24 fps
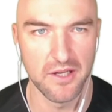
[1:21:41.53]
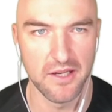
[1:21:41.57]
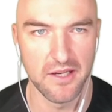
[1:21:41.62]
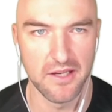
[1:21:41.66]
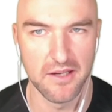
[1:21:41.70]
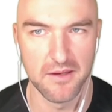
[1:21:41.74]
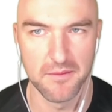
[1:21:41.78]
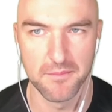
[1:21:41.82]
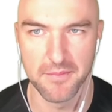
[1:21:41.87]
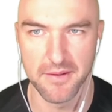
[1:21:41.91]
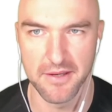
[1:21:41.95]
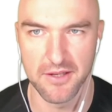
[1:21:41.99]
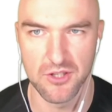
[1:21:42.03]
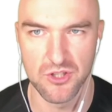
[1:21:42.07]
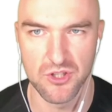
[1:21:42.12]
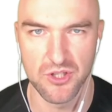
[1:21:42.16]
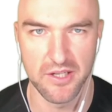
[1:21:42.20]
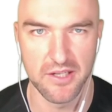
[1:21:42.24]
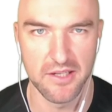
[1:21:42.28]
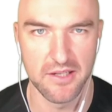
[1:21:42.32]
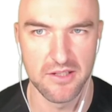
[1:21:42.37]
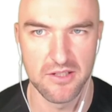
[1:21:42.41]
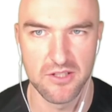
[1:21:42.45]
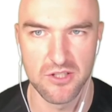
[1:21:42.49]
it and pitch
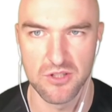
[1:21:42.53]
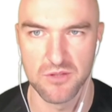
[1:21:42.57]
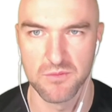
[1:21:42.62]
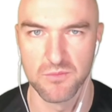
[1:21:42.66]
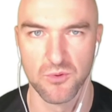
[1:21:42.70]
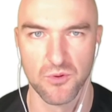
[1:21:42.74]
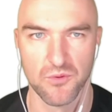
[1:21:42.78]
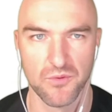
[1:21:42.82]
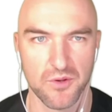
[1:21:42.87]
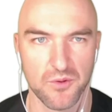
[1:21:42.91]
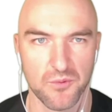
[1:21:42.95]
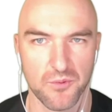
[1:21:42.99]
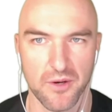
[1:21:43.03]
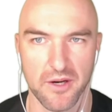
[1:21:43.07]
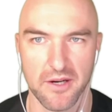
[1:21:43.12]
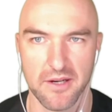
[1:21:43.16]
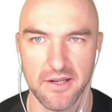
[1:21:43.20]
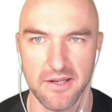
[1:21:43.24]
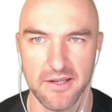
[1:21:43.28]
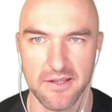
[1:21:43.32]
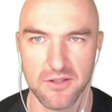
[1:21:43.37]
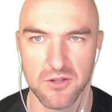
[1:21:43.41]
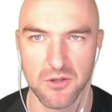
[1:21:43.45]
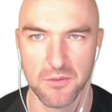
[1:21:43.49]
it and just move it where I
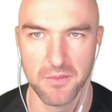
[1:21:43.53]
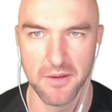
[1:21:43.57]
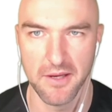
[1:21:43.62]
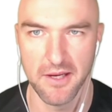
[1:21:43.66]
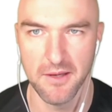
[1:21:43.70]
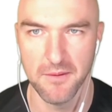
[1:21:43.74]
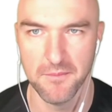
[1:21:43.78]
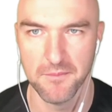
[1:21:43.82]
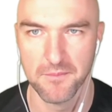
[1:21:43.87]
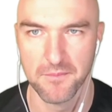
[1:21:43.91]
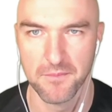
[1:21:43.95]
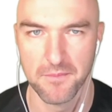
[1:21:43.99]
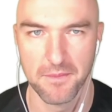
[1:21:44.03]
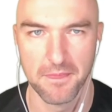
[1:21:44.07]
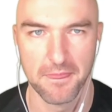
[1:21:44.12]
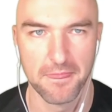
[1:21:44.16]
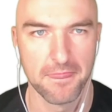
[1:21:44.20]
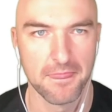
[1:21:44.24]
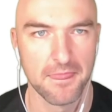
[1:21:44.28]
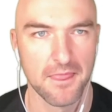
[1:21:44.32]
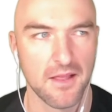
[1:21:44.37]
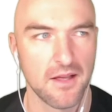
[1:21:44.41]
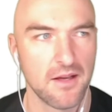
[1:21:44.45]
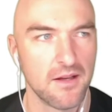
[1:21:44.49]
need it to be.
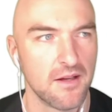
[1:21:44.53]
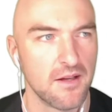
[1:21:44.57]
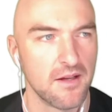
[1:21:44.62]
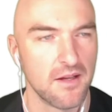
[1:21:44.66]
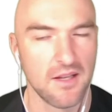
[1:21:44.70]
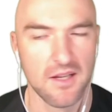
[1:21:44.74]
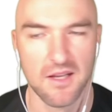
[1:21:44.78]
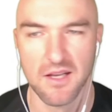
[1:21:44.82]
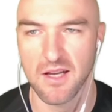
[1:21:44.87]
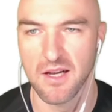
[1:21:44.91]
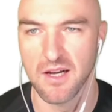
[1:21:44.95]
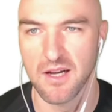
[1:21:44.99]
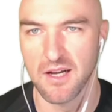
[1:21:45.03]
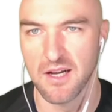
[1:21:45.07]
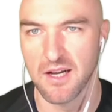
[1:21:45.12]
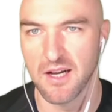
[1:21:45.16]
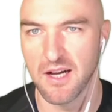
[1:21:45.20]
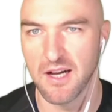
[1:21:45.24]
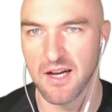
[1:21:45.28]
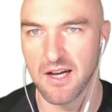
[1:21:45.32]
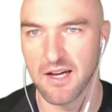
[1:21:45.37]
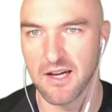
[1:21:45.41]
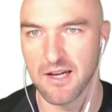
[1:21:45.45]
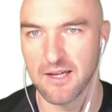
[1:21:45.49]

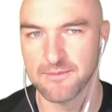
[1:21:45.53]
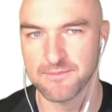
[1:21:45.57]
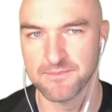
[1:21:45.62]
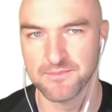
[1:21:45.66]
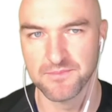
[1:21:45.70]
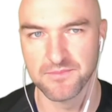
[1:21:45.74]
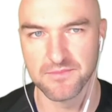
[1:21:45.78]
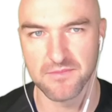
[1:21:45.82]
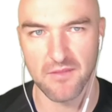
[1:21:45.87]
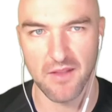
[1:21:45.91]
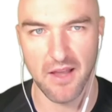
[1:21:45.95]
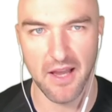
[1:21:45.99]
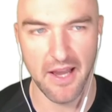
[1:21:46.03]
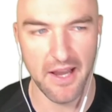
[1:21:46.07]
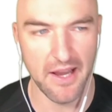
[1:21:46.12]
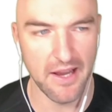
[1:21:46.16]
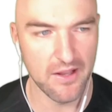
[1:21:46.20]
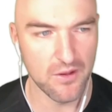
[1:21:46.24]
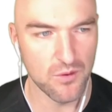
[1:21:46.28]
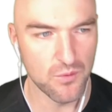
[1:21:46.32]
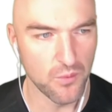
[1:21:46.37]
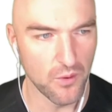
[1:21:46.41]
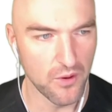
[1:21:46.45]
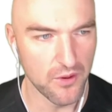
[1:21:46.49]

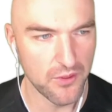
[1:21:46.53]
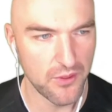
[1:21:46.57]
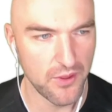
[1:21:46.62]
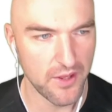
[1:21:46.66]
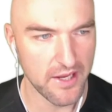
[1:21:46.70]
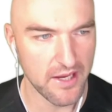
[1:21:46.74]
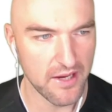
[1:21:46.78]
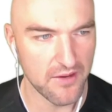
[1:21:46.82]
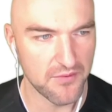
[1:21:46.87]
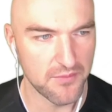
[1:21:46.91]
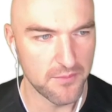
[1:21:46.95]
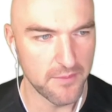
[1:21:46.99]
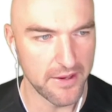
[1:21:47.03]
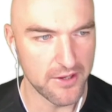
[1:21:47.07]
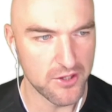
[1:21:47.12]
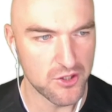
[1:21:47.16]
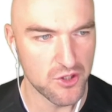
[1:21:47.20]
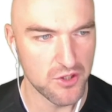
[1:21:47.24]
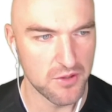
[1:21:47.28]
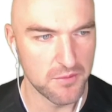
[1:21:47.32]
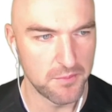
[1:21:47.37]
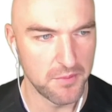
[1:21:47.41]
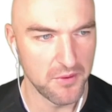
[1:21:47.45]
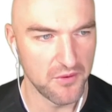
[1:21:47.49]
And one thing I've
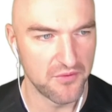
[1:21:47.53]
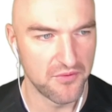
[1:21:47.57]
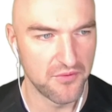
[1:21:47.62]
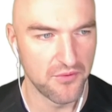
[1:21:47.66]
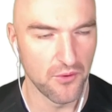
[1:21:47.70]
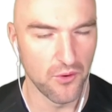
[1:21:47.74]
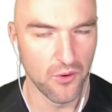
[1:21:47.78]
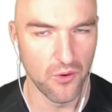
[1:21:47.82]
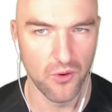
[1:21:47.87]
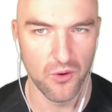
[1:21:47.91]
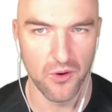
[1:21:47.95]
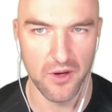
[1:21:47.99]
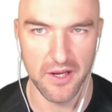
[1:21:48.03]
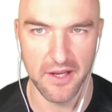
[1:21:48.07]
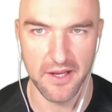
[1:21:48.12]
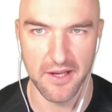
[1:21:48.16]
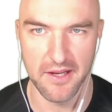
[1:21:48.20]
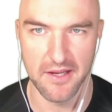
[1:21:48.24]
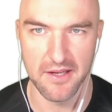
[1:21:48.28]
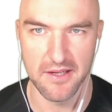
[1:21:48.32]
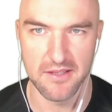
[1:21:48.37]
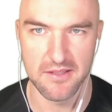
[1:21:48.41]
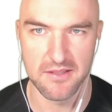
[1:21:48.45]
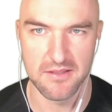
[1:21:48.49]
mentioned before
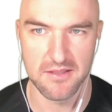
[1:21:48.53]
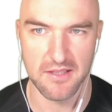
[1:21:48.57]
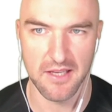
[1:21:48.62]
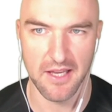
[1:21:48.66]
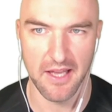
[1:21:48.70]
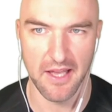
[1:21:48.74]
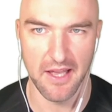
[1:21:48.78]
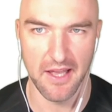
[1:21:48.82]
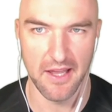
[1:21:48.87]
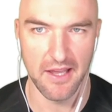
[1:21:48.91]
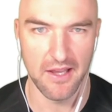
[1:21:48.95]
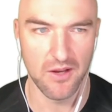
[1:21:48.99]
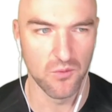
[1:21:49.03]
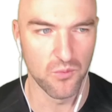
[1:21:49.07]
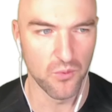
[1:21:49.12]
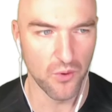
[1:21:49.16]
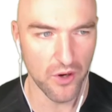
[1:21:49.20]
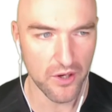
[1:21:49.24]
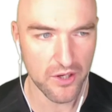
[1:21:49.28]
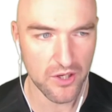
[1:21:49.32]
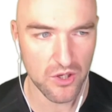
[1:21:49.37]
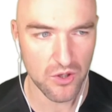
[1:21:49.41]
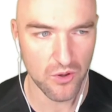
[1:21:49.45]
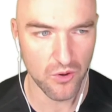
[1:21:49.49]
is a
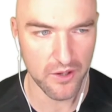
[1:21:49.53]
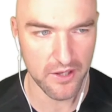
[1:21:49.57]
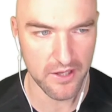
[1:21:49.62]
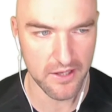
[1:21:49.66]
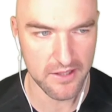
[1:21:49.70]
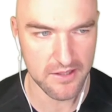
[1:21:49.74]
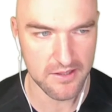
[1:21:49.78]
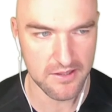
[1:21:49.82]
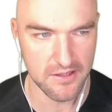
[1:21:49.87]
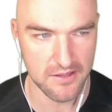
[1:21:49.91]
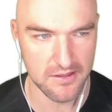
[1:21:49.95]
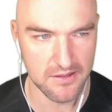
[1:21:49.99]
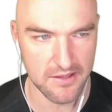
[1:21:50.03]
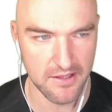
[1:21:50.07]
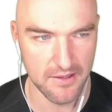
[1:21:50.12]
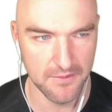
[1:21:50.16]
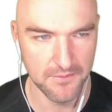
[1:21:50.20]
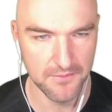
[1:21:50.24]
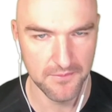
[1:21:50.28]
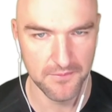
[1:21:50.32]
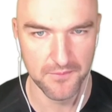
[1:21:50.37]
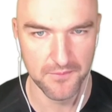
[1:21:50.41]
work coordinate system.